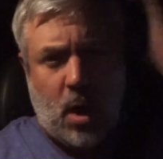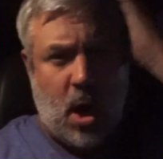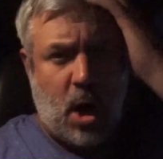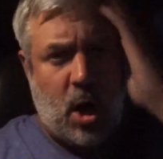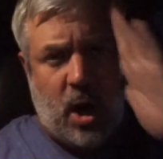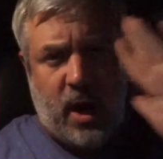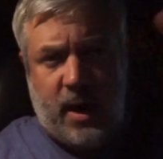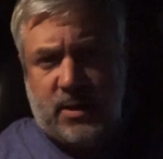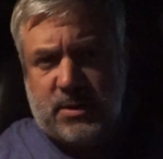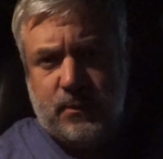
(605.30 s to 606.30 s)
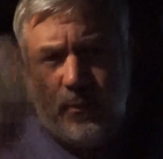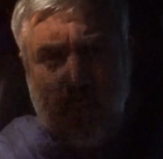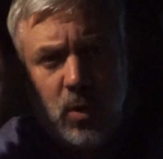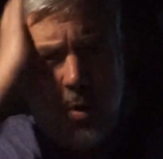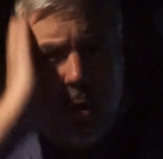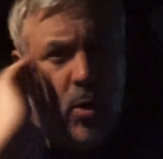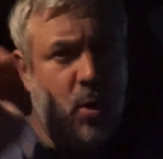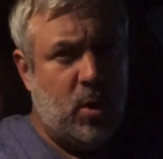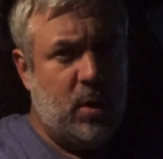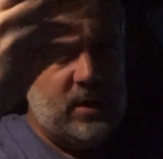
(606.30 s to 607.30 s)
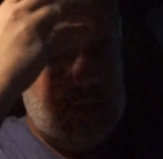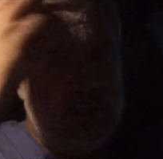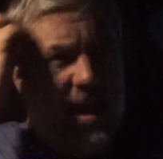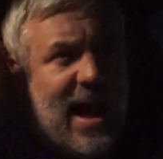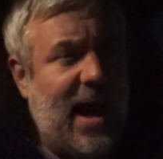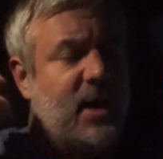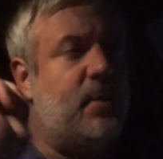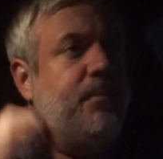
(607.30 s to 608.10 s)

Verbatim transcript: All right. So I'm back.